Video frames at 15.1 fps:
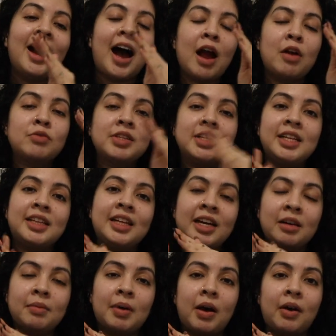I really
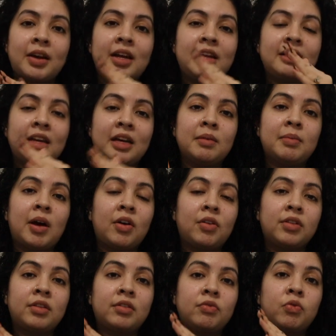think about it and think
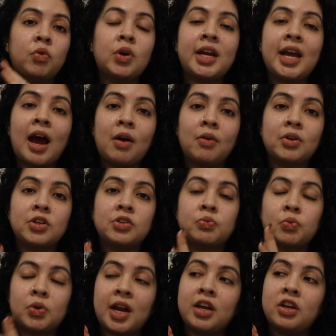about 40 hours,
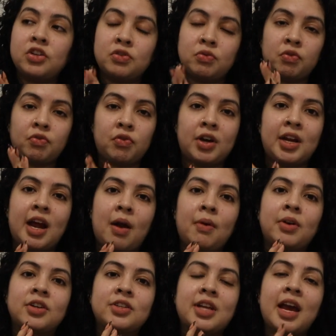what I could do with 40 hours.